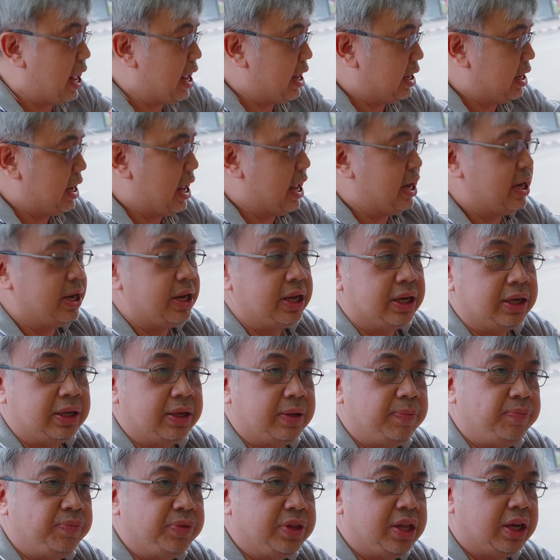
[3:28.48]
And
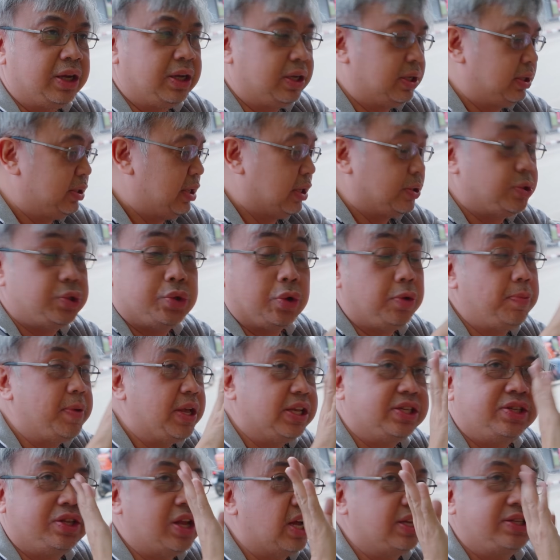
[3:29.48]
the soup
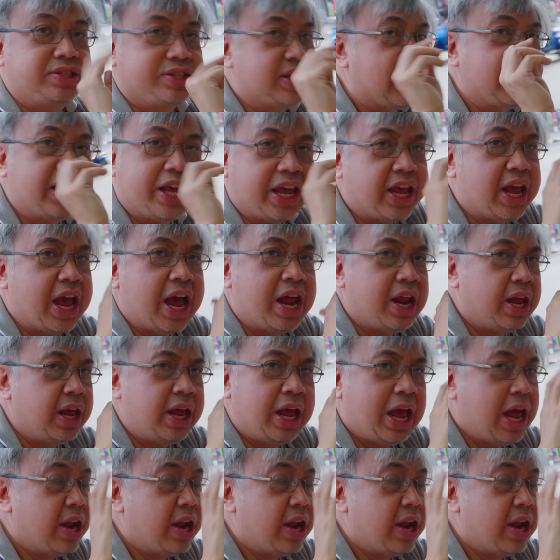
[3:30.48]
is not sticky at